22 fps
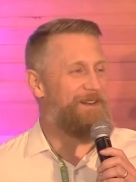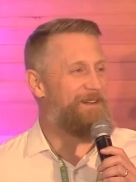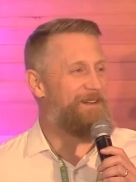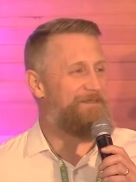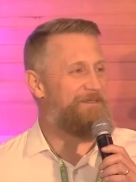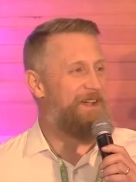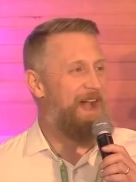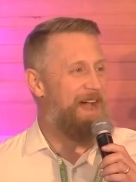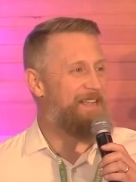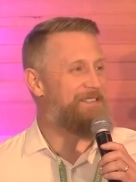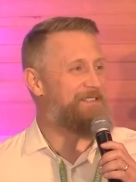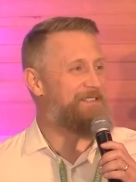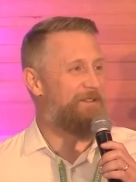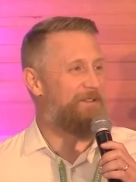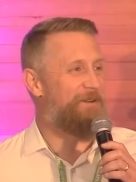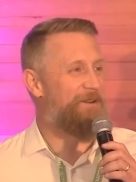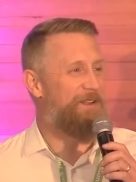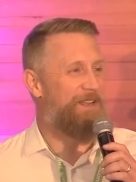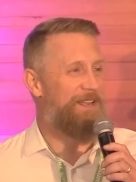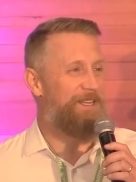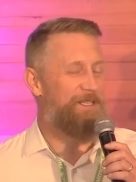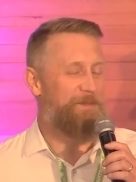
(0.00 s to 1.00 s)
very fast
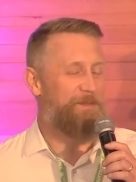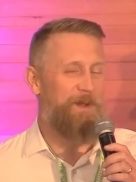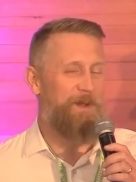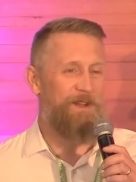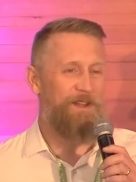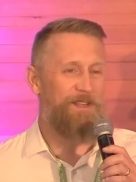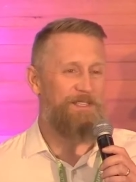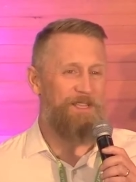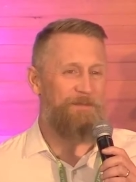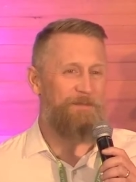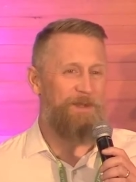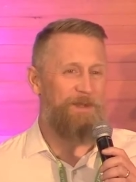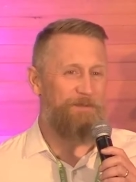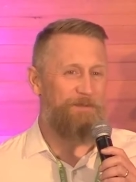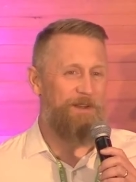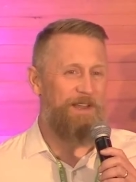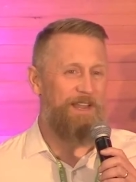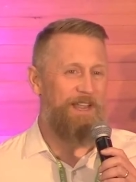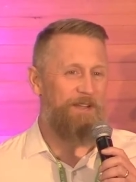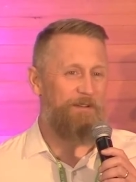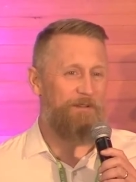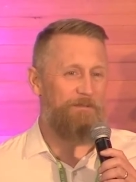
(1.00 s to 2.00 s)
learning experience. I've been
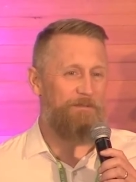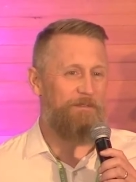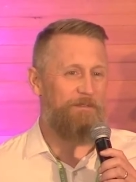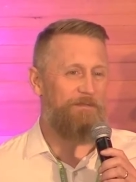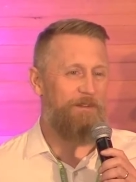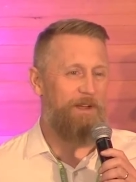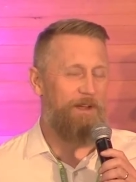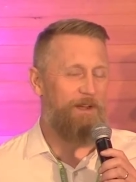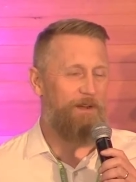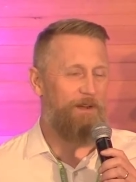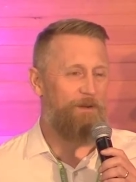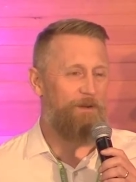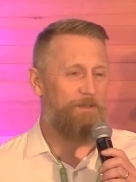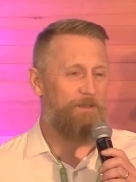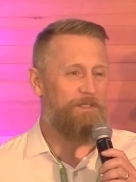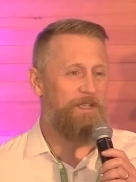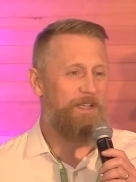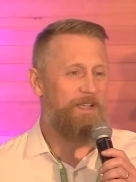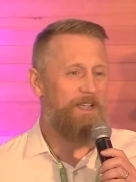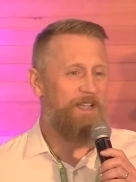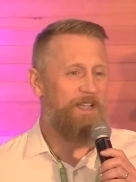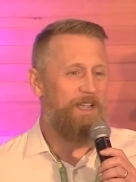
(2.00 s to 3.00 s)
drinking out of a fire
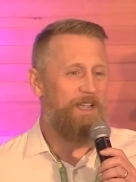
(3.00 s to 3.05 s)
hose,